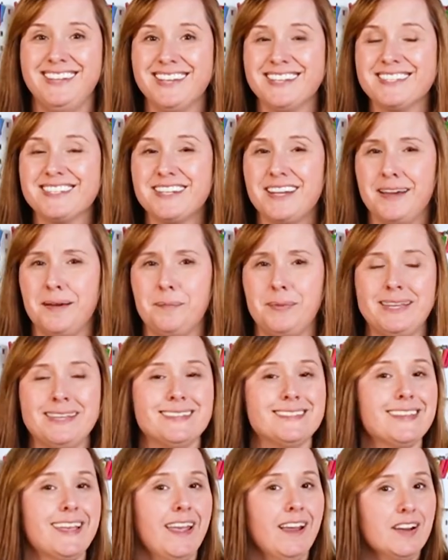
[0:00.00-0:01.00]
Next up
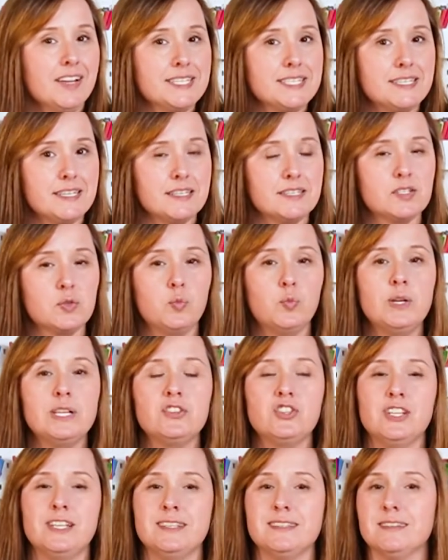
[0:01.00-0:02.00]
is Air Assist,
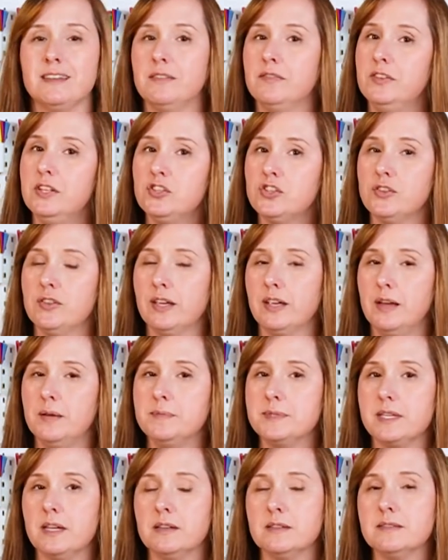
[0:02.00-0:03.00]
which is a feature that
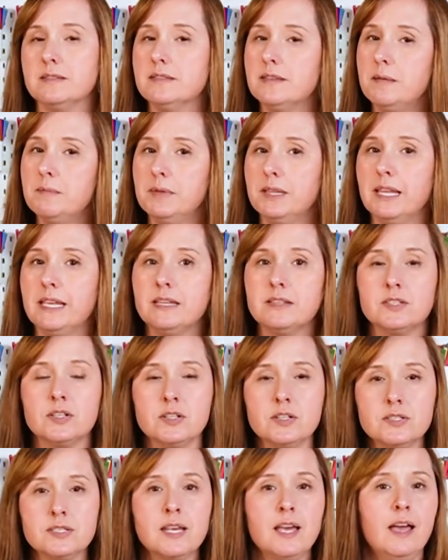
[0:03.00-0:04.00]
comes on some
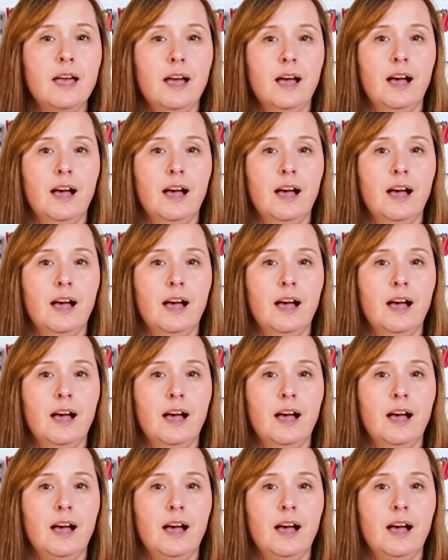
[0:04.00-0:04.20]
lasers.